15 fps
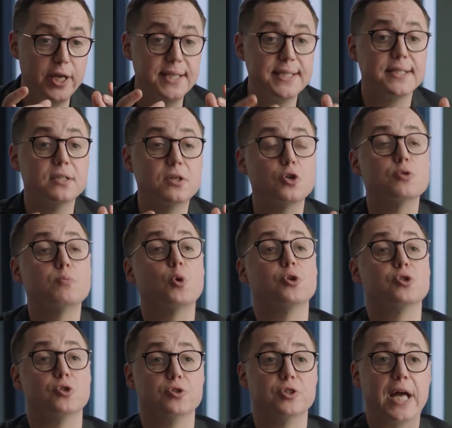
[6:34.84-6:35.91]
instant cross-border
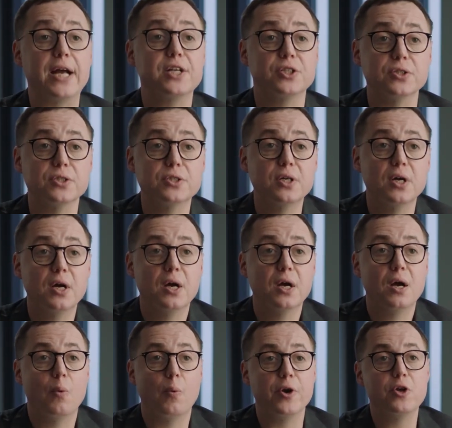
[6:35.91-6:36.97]
transactions.
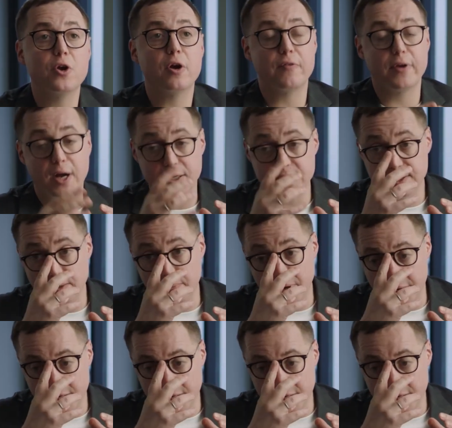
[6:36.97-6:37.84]
When you have a customer